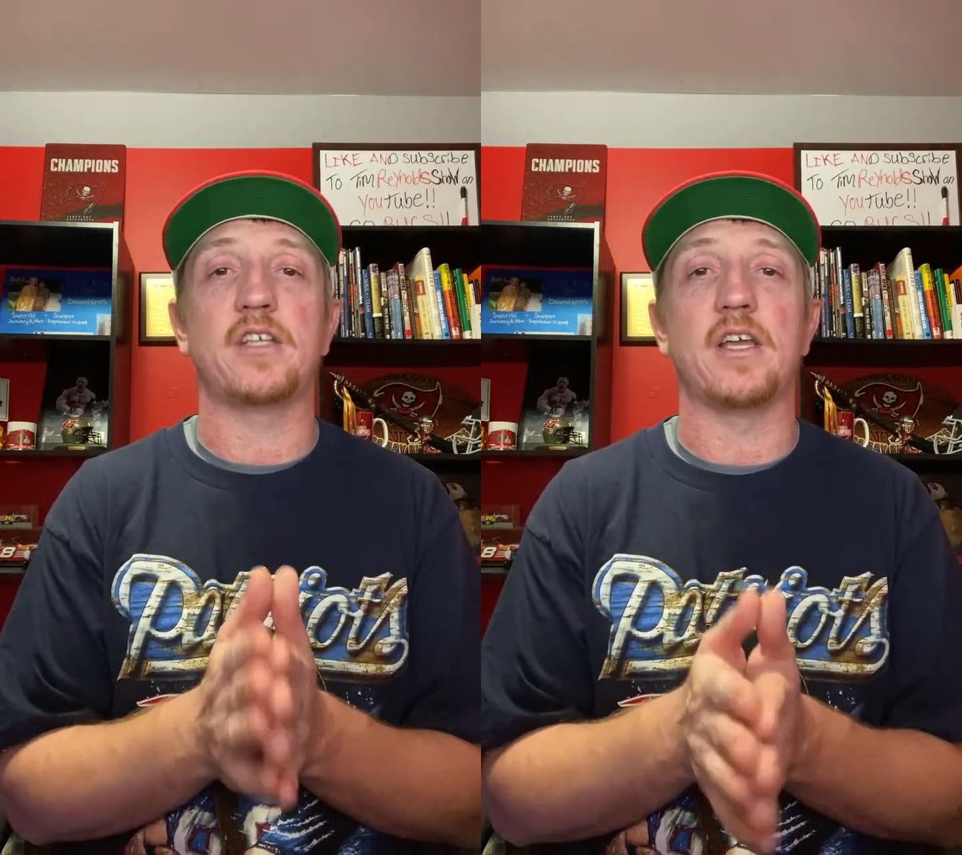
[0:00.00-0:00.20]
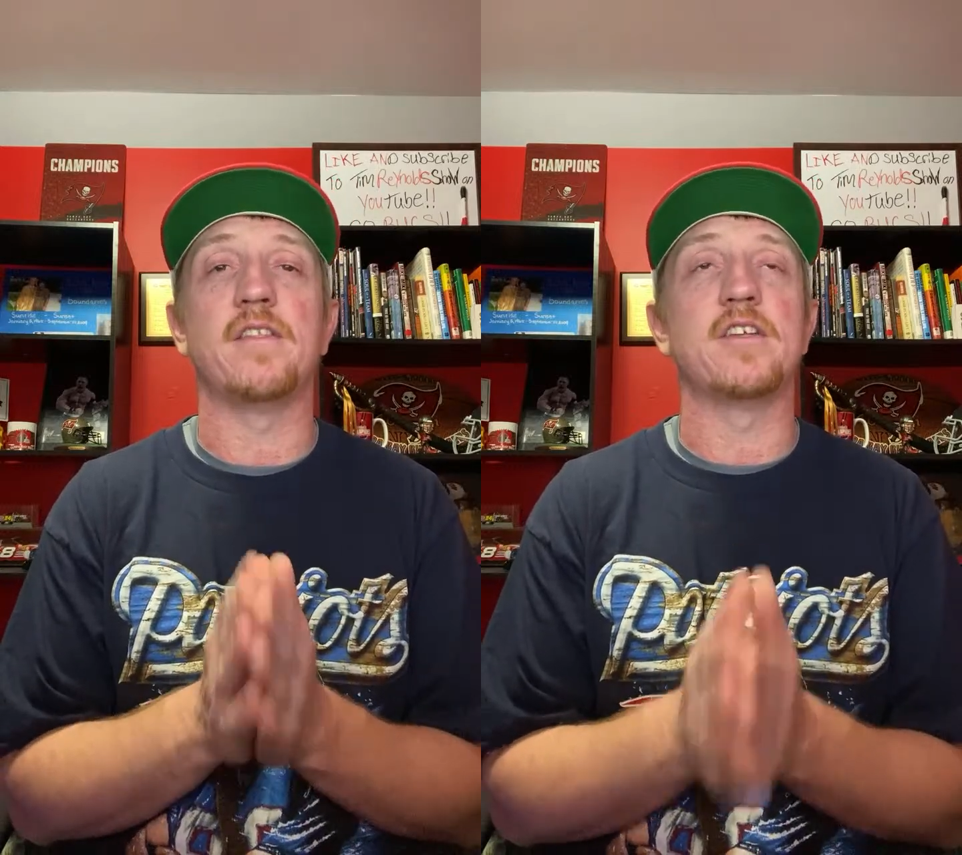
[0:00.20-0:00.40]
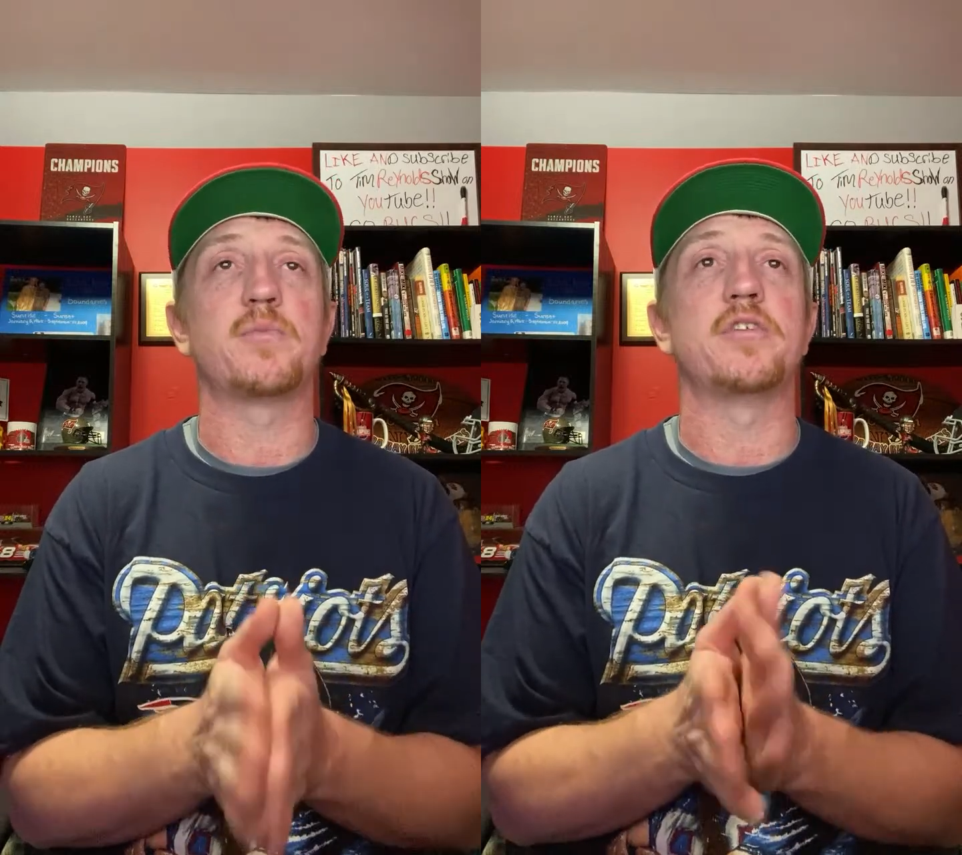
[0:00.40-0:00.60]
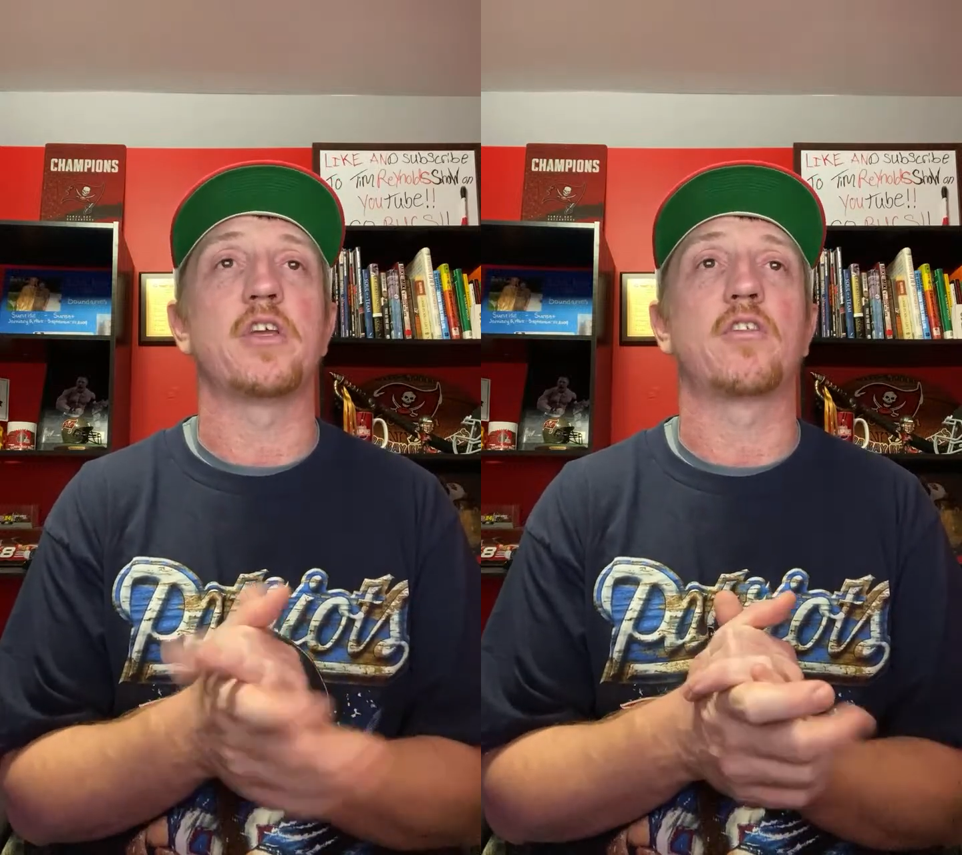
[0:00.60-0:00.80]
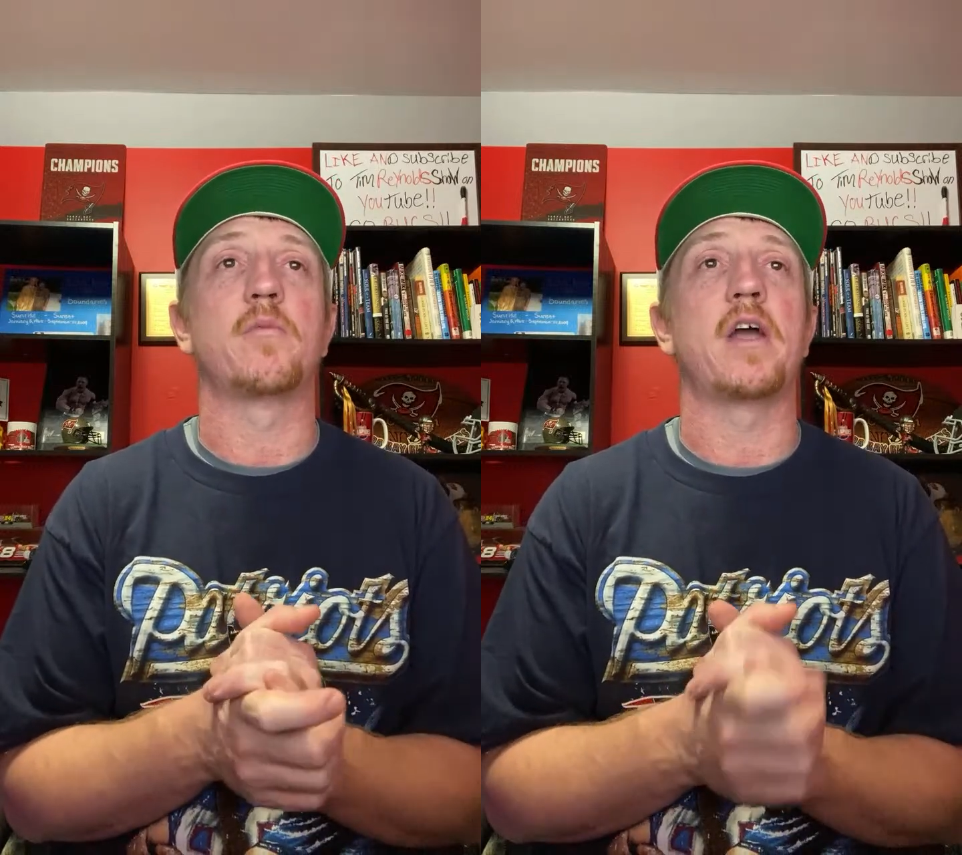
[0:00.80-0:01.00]
in this
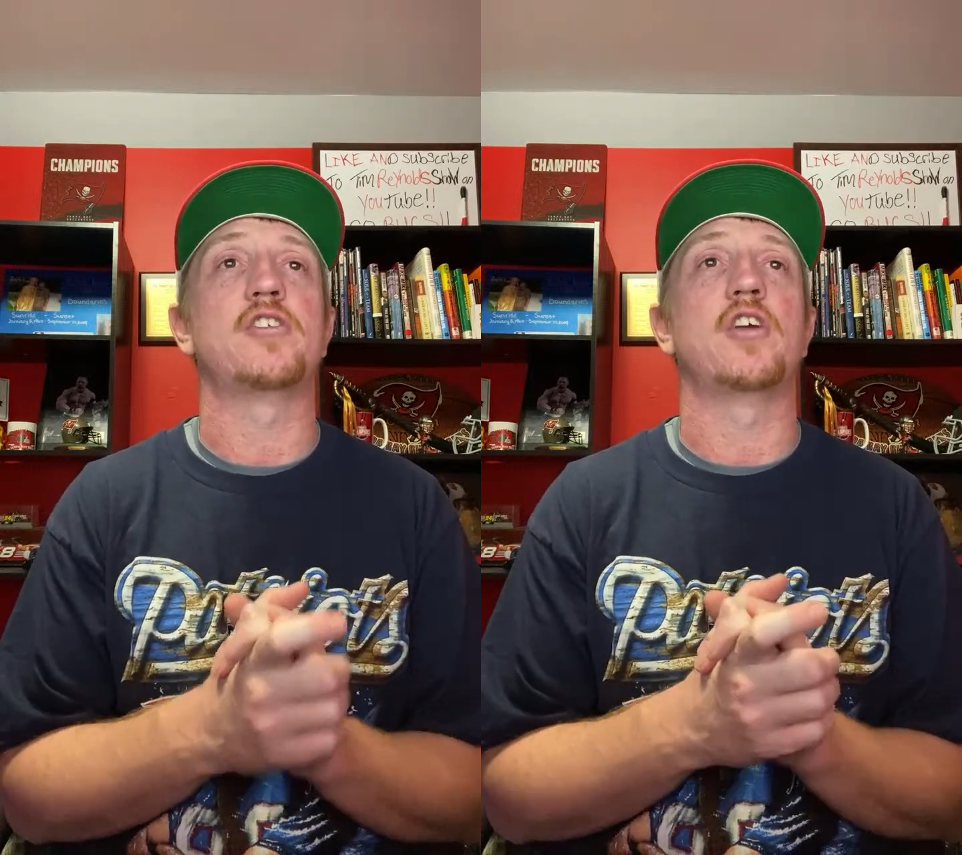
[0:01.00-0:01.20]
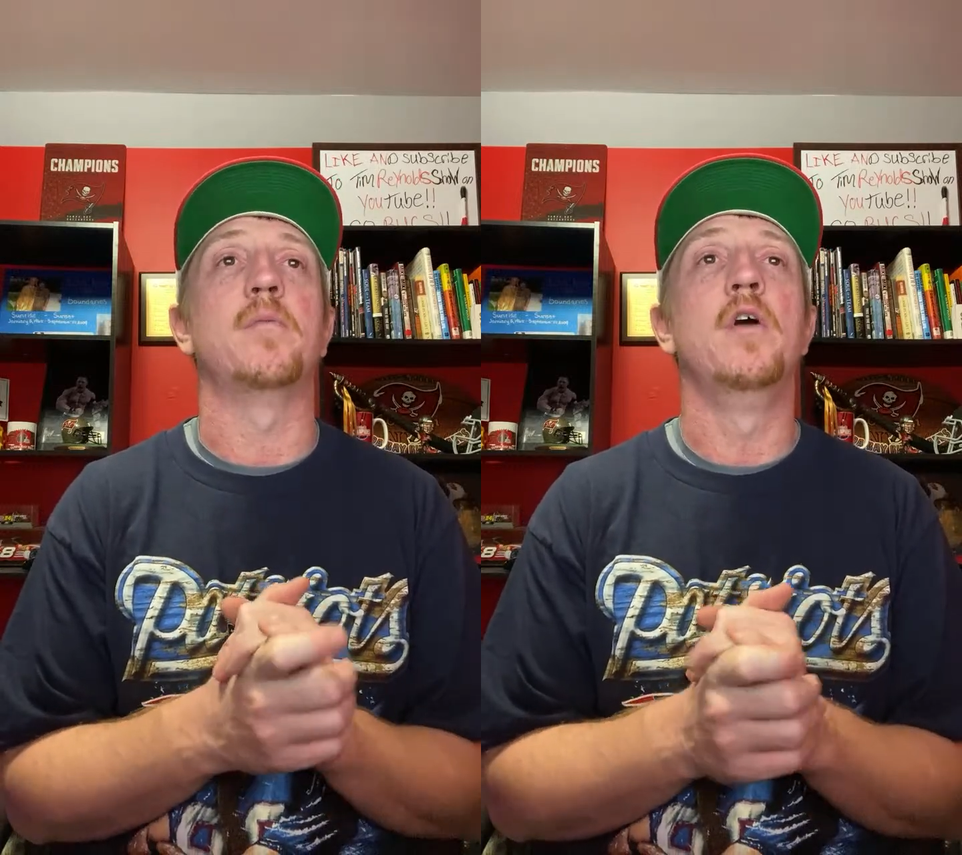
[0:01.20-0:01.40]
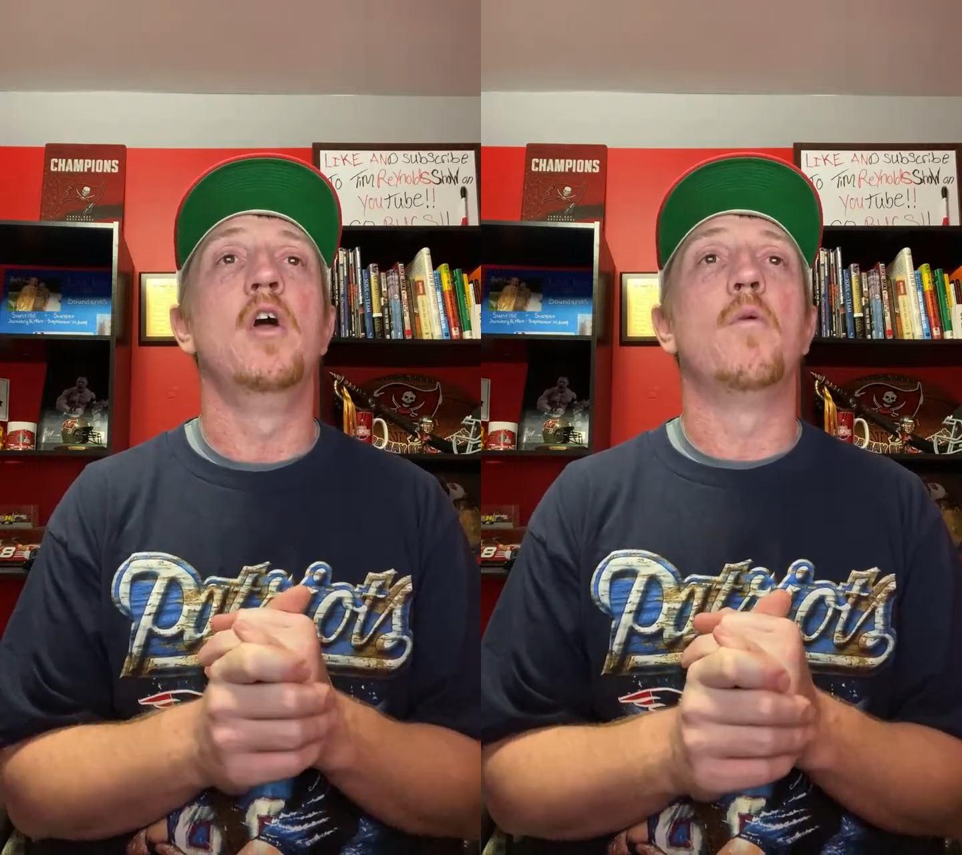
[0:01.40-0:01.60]
particular matchup.